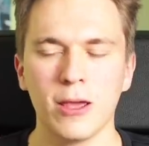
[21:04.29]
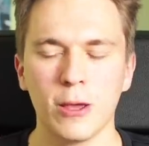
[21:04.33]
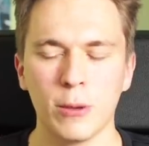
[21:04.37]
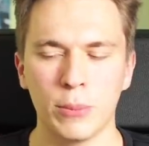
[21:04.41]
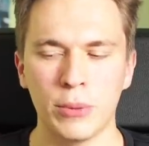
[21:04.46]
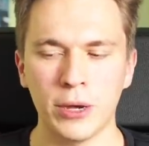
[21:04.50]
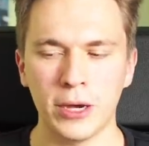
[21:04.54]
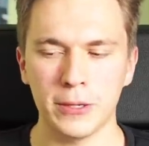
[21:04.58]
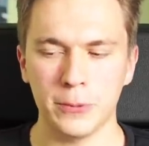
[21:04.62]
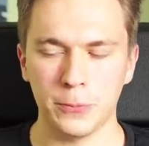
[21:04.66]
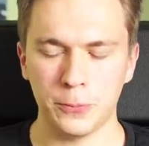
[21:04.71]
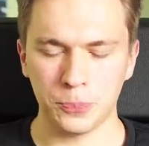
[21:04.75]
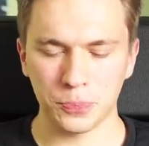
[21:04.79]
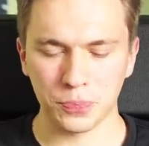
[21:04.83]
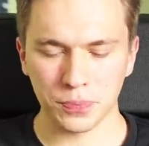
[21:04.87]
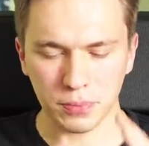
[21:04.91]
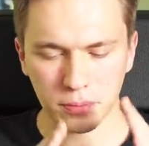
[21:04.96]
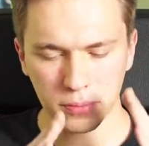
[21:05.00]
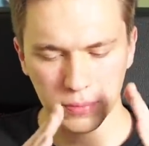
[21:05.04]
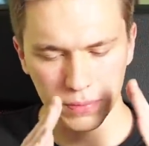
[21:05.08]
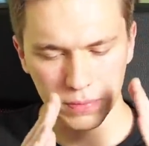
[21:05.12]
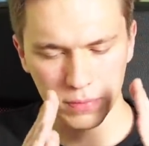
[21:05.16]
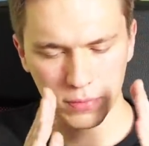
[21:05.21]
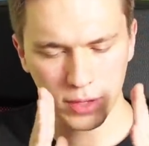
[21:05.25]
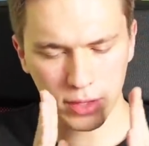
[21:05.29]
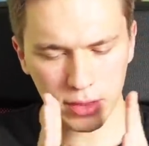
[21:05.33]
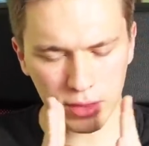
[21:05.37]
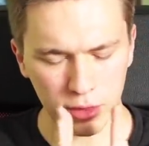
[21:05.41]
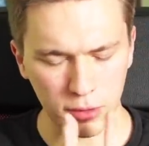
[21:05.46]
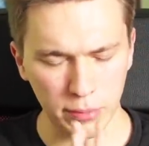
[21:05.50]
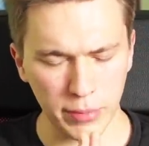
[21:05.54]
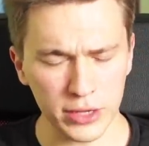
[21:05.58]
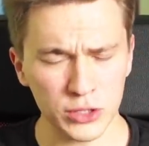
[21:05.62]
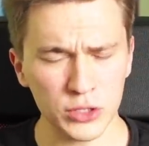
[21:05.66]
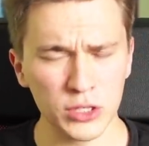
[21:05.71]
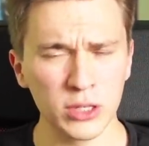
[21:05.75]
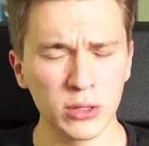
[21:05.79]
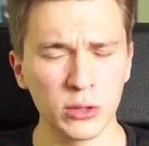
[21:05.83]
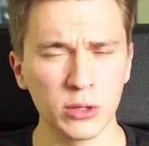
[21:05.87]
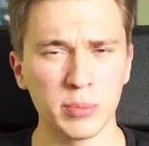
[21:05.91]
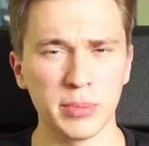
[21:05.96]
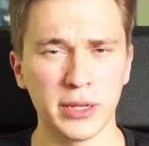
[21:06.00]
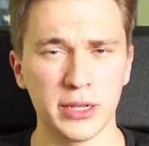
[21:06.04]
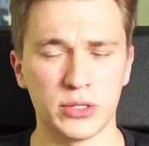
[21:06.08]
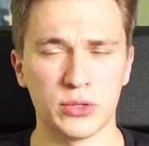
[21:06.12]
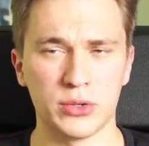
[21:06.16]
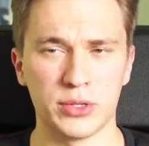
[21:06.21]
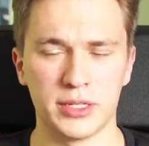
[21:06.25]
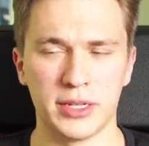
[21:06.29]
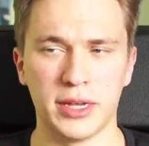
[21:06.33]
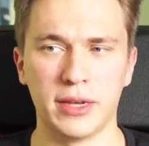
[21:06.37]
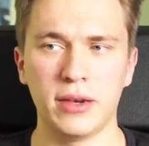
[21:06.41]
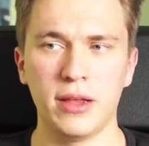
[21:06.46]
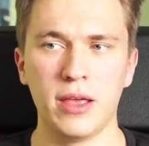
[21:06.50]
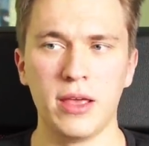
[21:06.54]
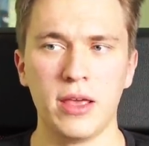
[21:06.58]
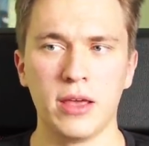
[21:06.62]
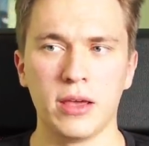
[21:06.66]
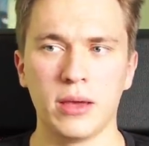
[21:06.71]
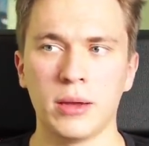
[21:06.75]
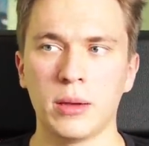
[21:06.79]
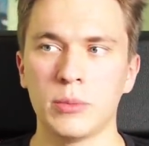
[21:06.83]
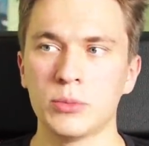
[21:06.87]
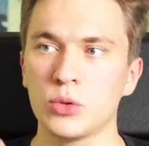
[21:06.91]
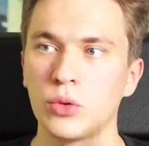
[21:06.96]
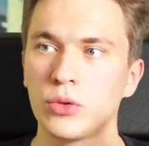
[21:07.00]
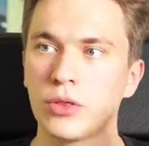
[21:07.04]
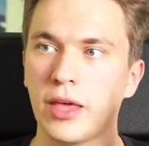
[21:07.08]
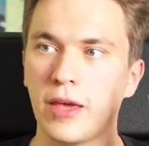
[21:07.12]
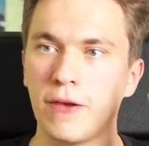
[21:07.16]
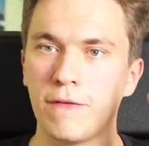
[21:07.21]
But the Majesty Lord Blaster set comes with a